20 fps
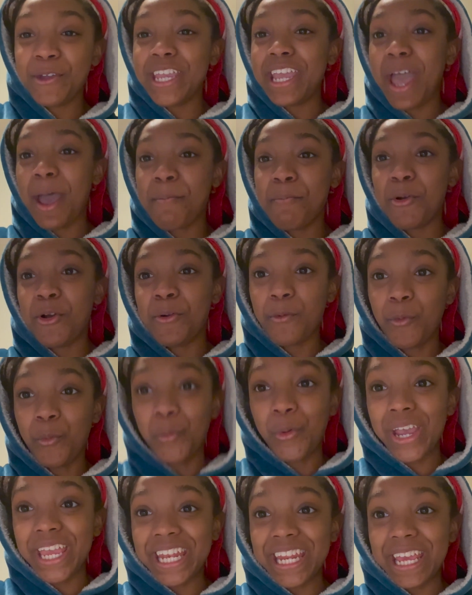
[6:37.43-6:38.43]
got more
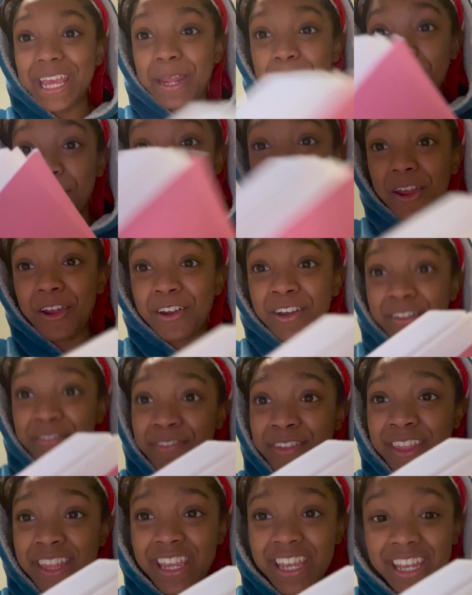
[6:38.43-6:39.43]
Wit and Meredith
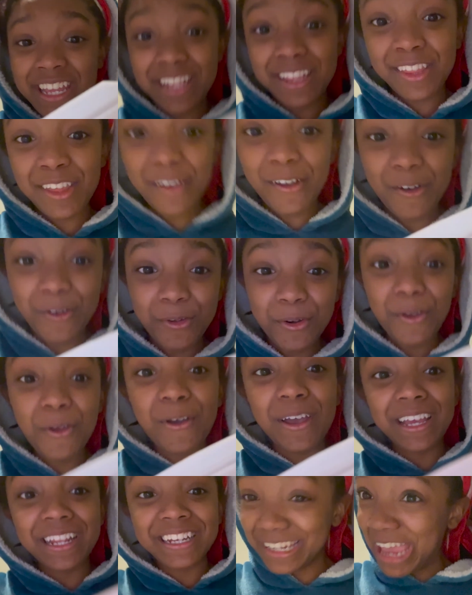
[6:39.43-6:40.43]
scenes. Hold
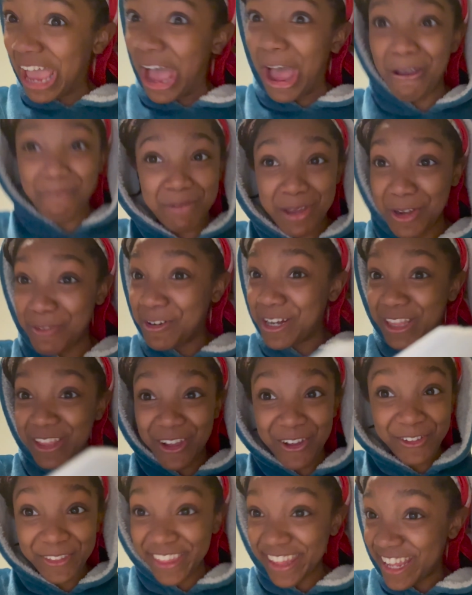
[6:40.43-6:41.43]
on. I'm going to read the
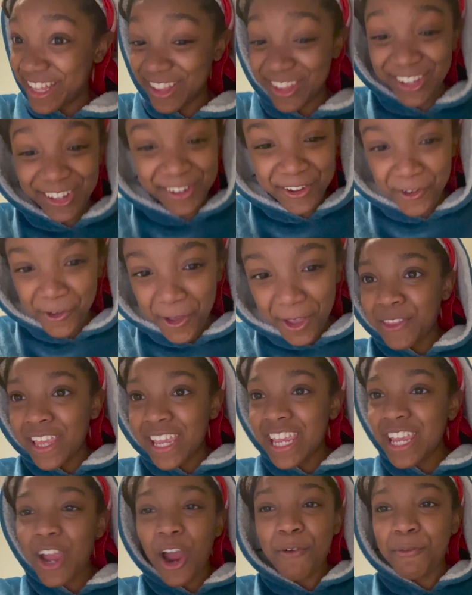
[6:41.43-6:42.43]
whole scene to you.
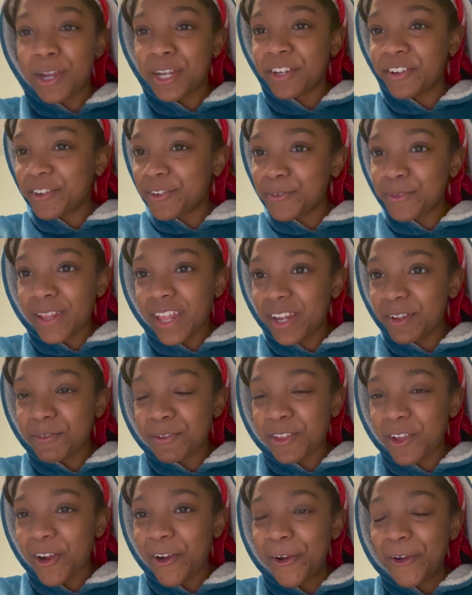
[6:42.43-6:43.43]
He already knew that it
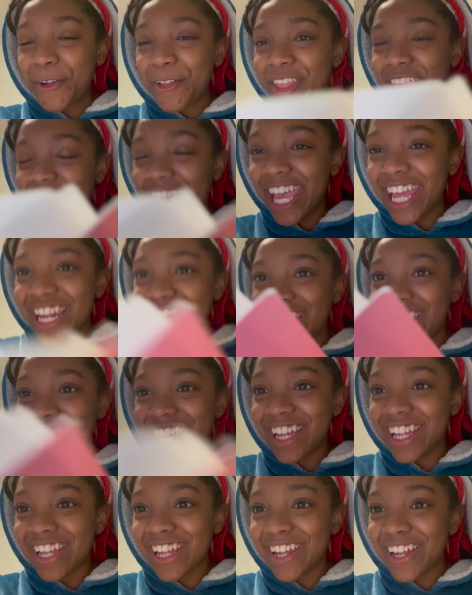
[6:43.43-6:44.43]
was her
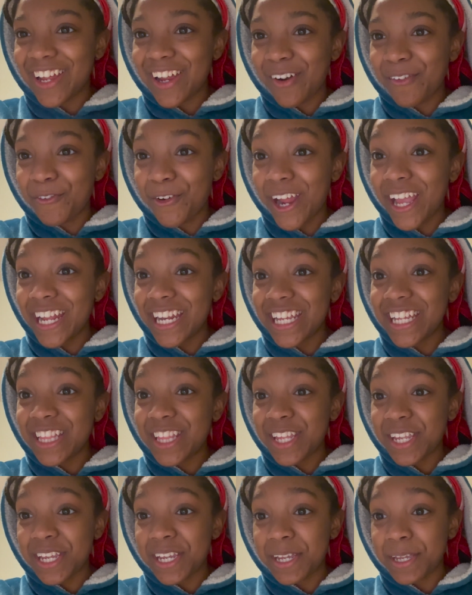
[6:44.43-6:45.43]
that ran
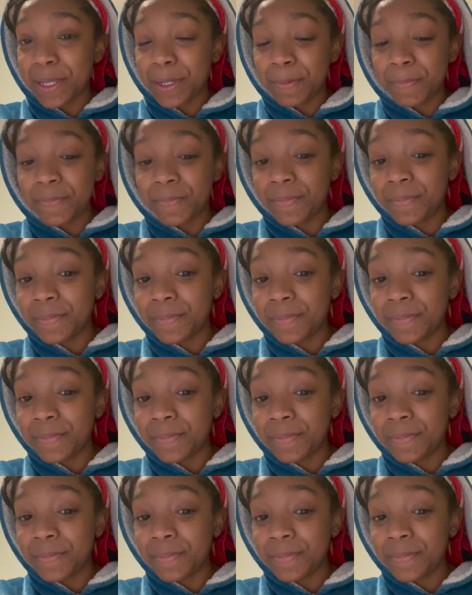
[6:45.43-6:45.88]
into him